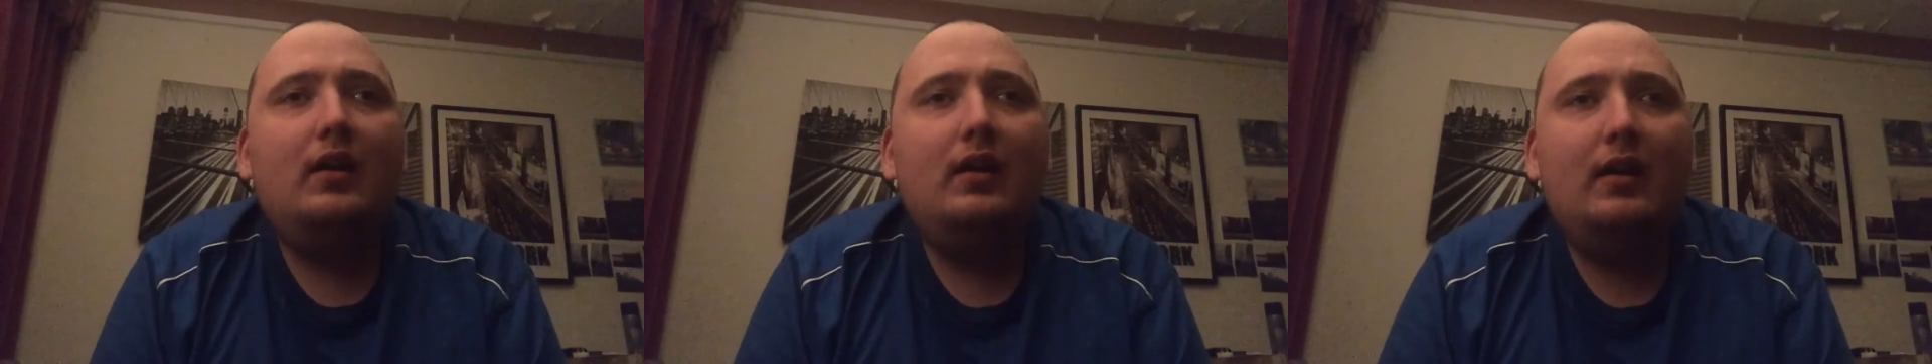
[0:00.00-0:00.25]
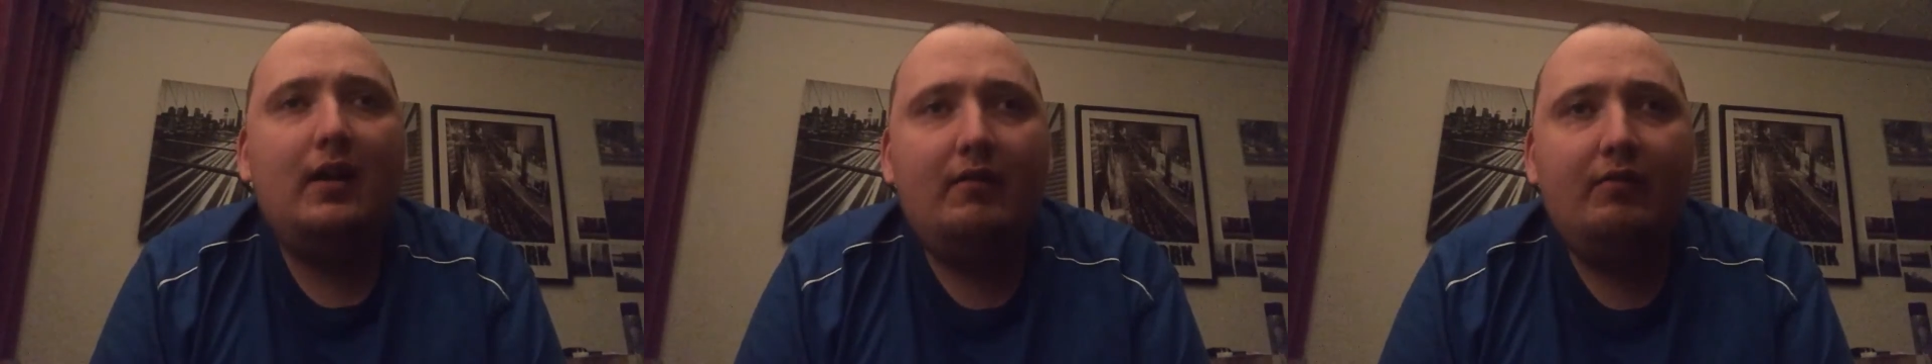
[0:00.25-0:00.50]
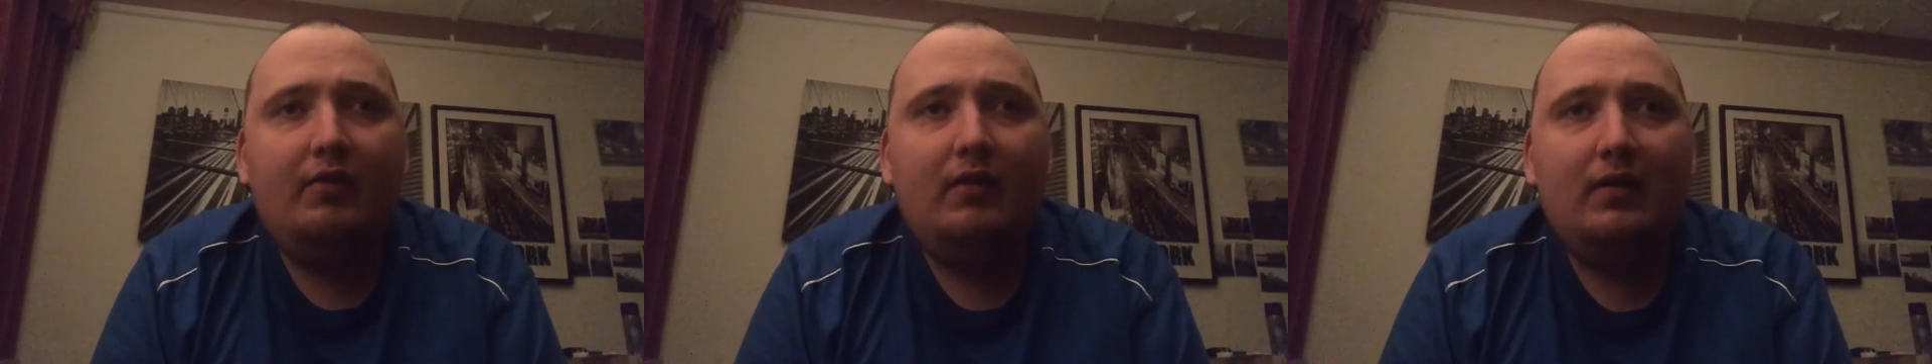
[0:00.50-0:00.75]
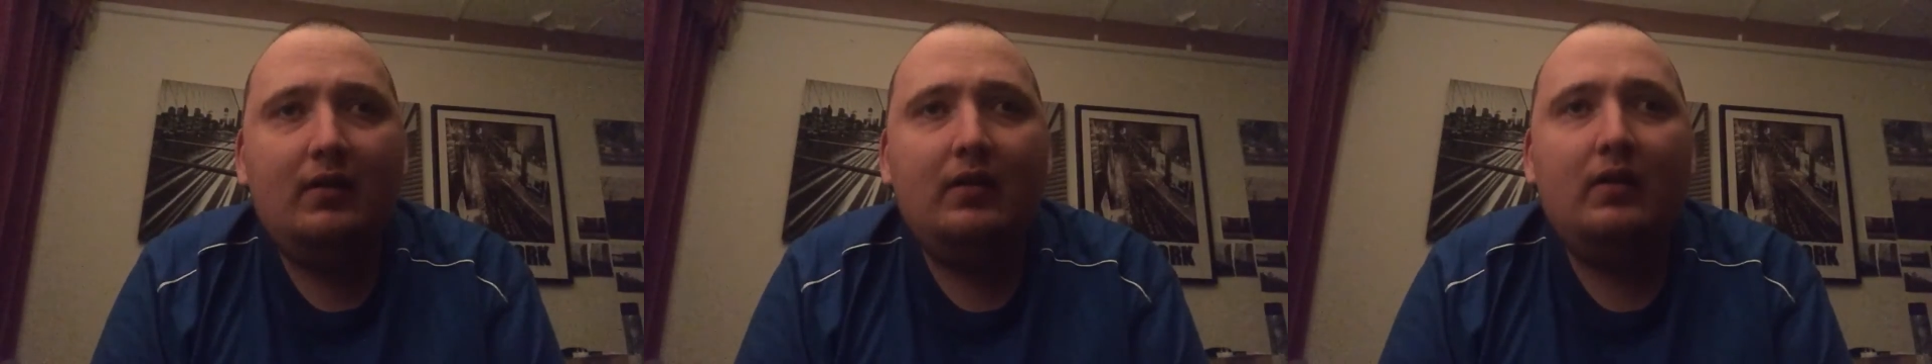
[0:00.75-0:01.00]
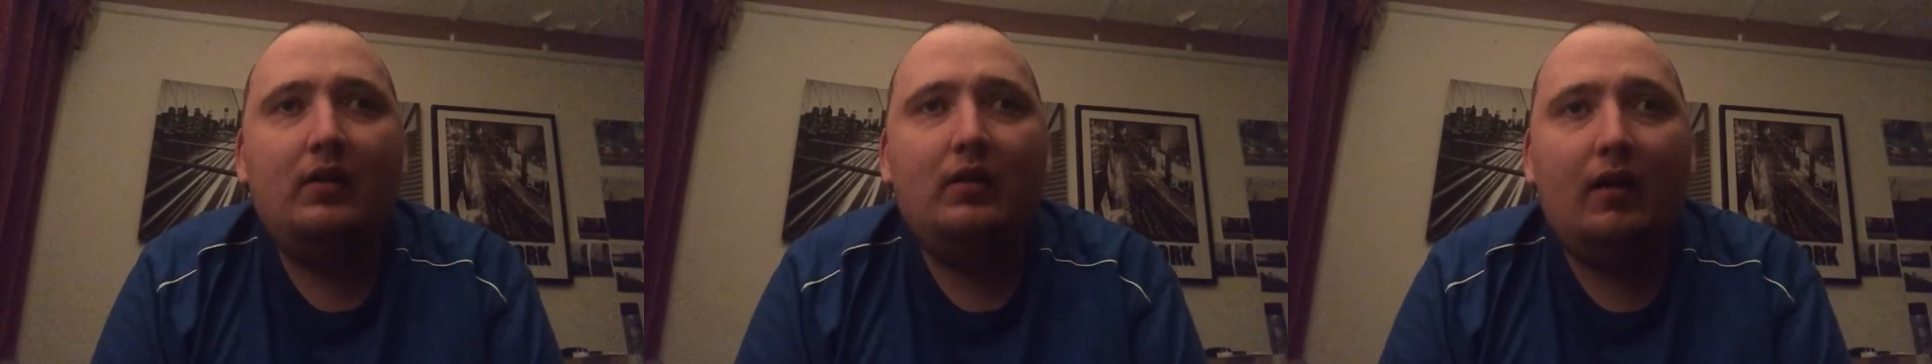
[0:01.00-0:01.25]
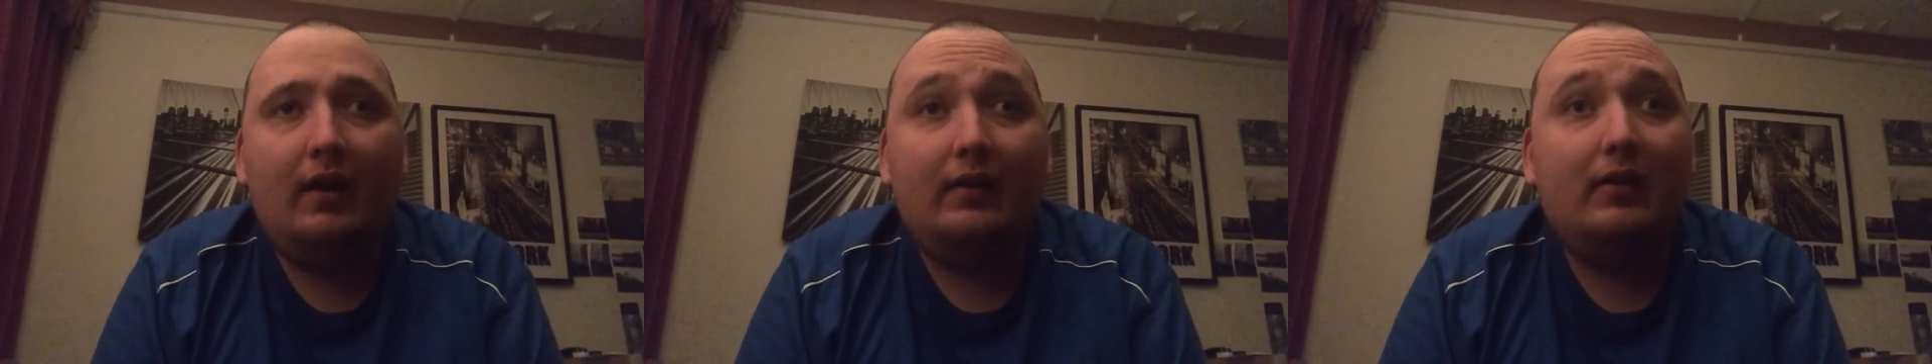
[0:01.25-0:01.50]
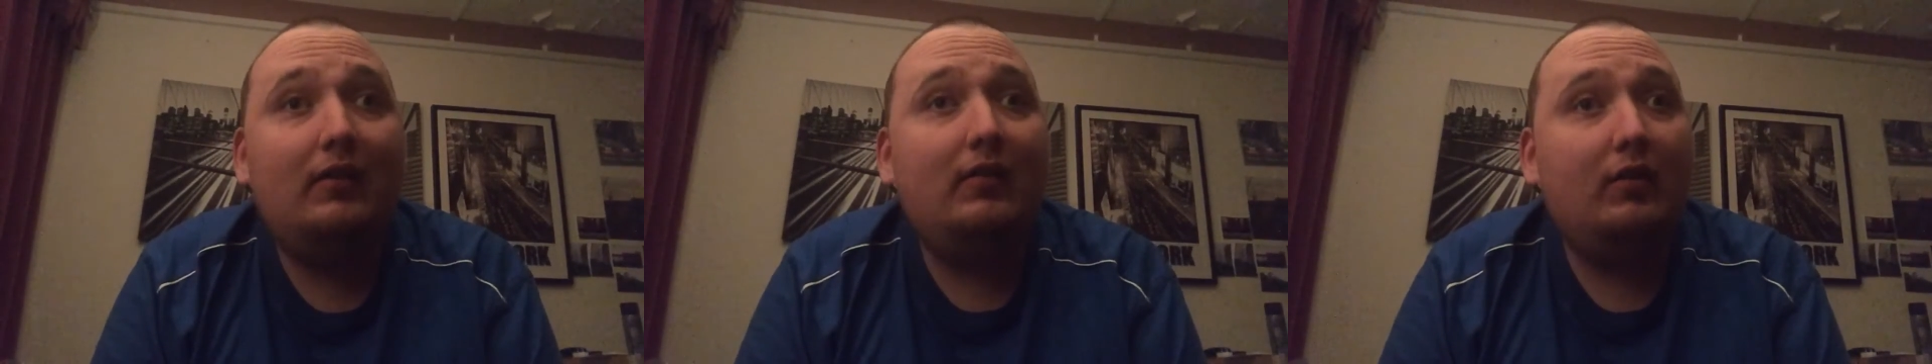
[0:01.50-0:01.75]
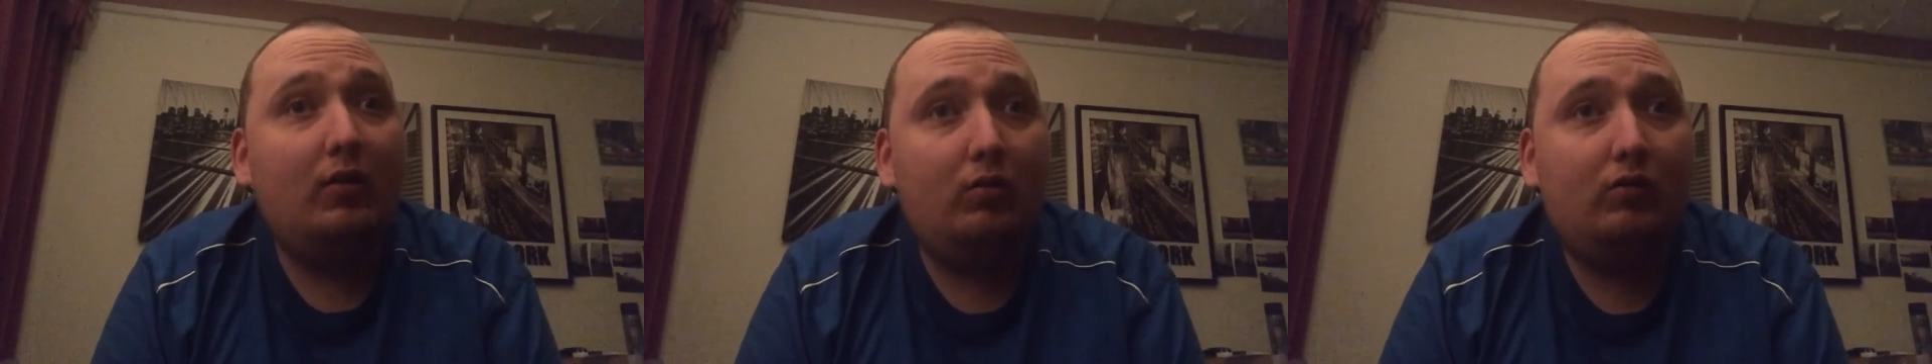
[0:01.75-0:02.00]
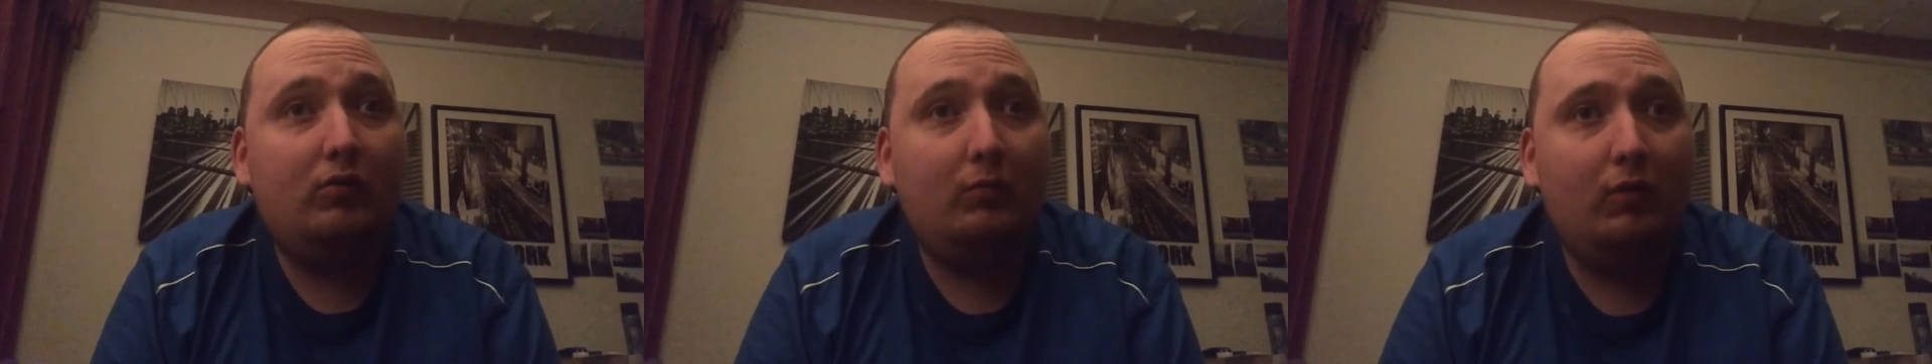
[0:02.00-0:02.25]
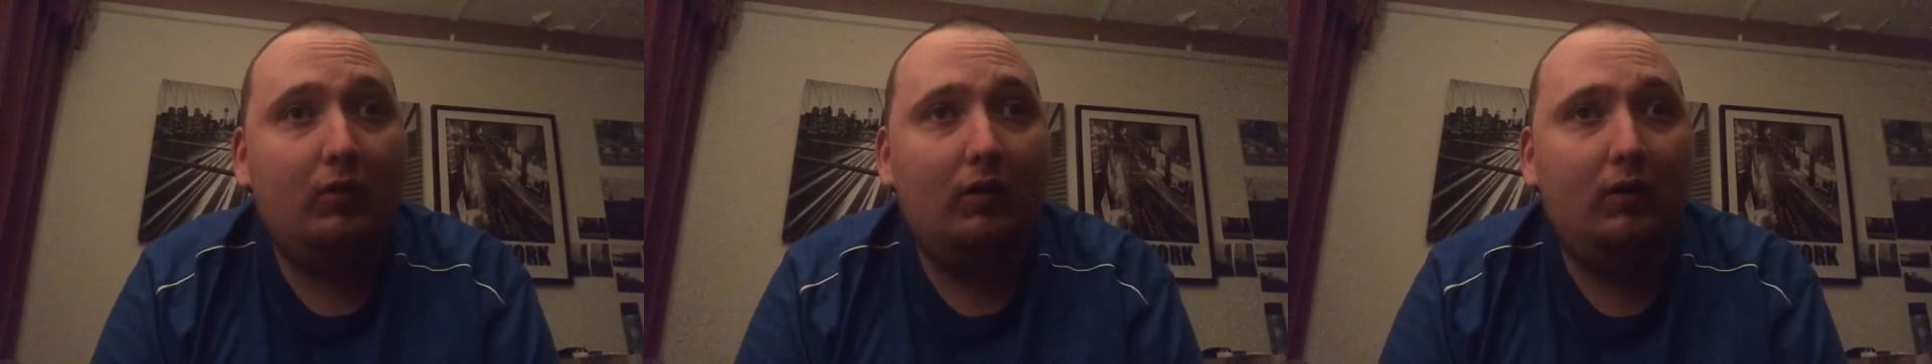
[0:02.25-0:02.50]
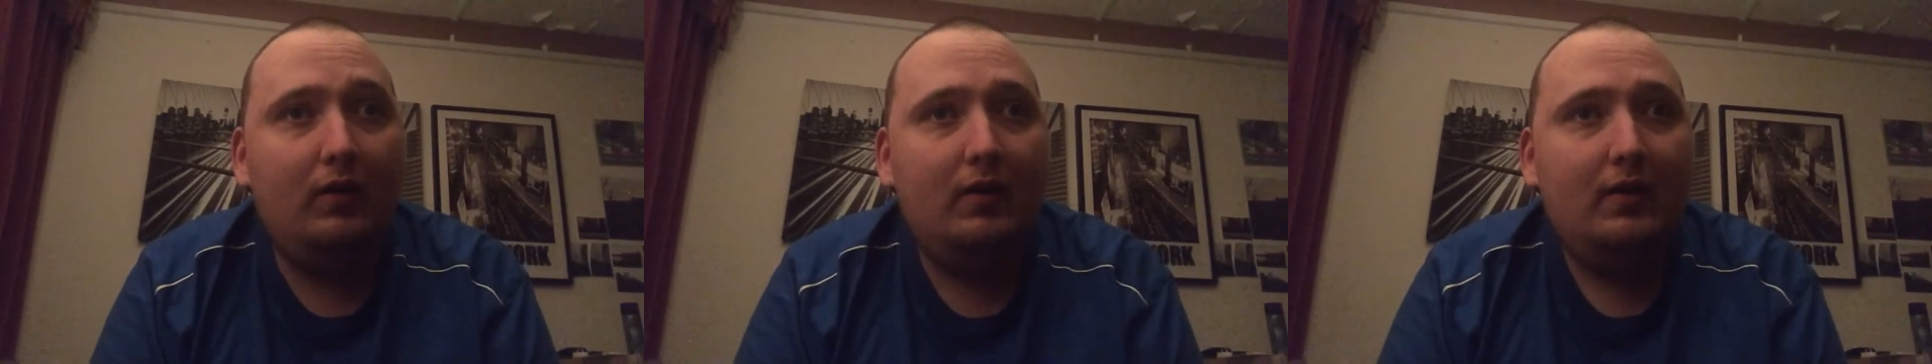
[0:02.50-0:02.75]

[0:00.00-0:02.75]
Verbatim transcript: live like there's no tomorrow.